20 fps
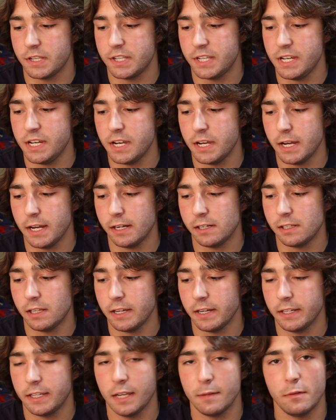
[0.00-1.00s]
seated
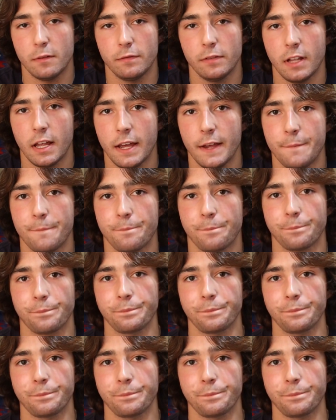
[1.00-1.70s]
incline cable fly,